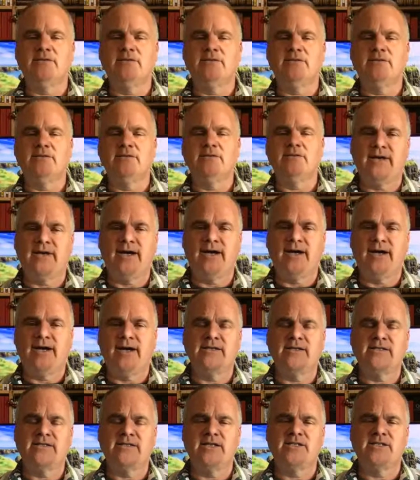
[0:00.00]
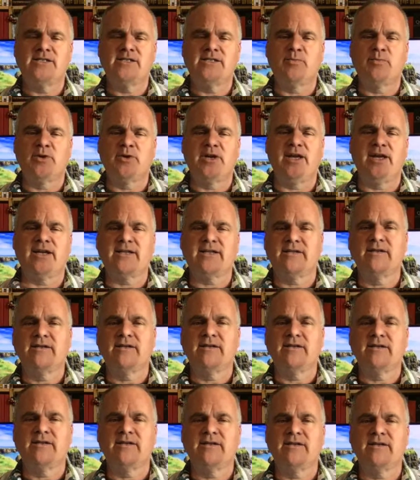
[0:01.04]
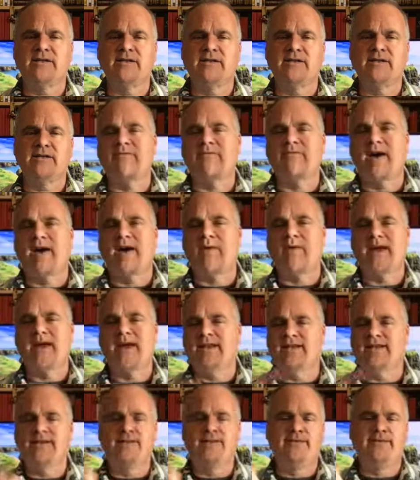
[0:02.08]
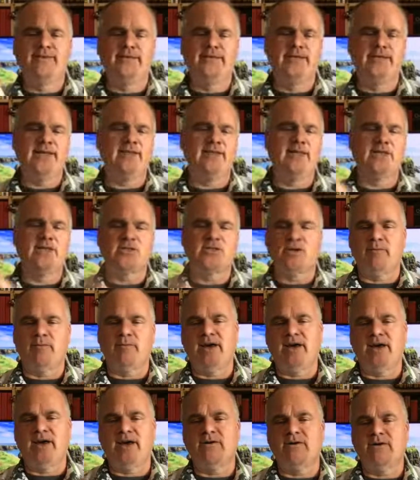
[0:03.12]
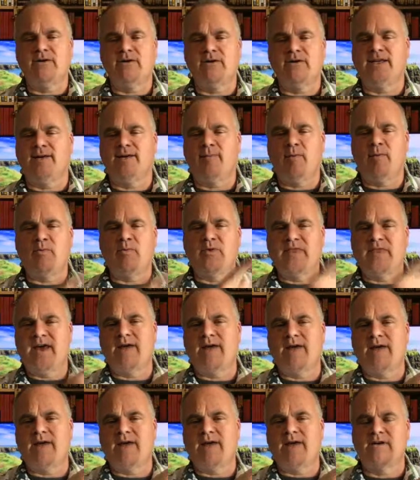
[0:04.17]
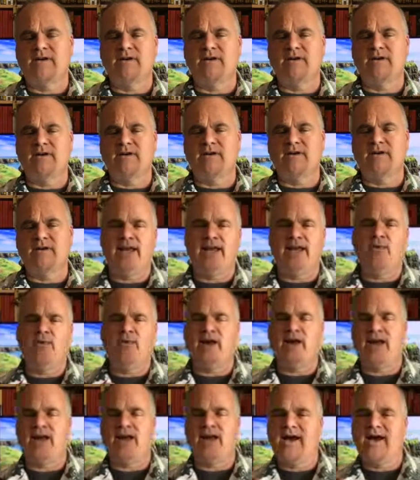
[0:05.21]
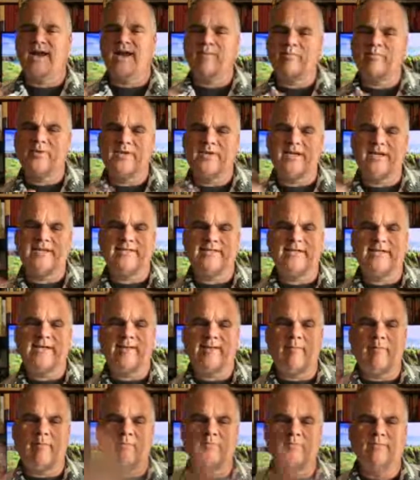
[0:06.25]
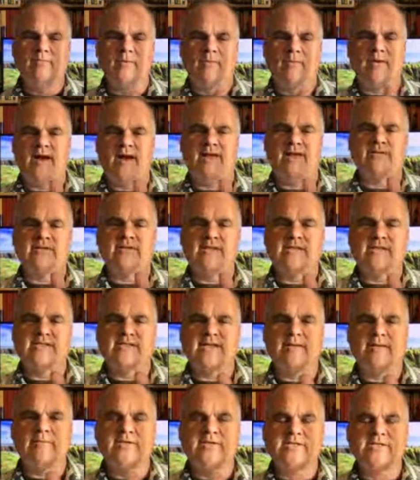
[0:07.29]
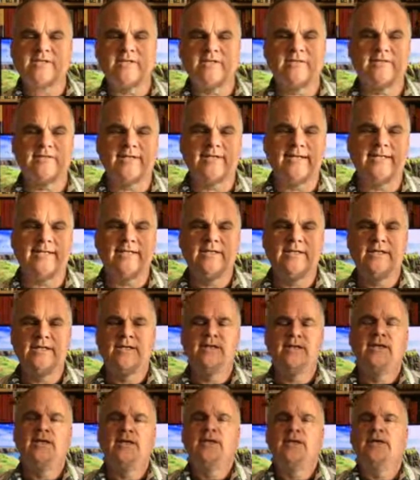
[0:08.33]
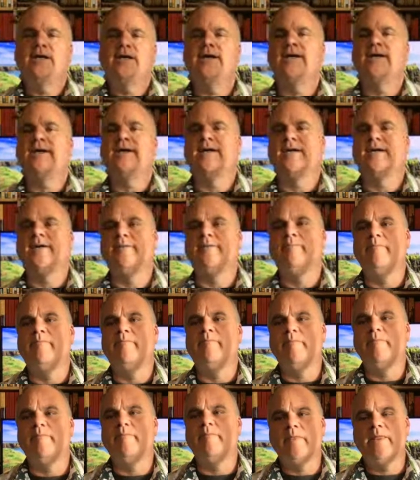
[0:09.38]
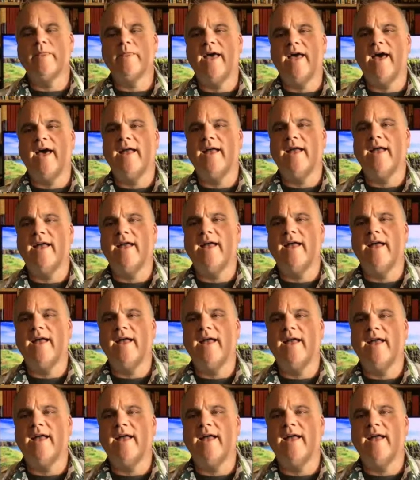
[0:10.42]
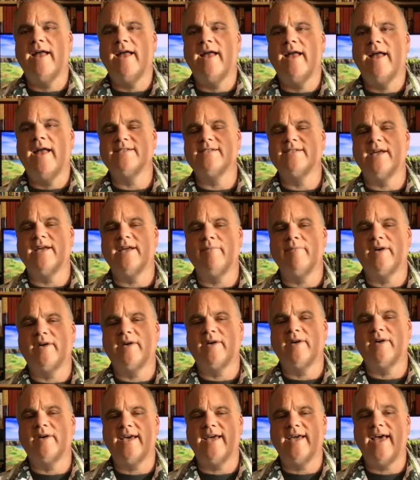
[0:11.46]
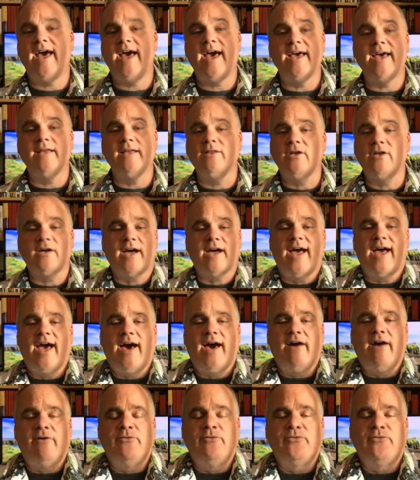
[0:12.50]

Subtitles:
right? It's to predict, like if I went and did this on my own, I'd come up with that result, and I want AI to predict and come up around to the same result, right? And usually that is done by saying, hey, look, I have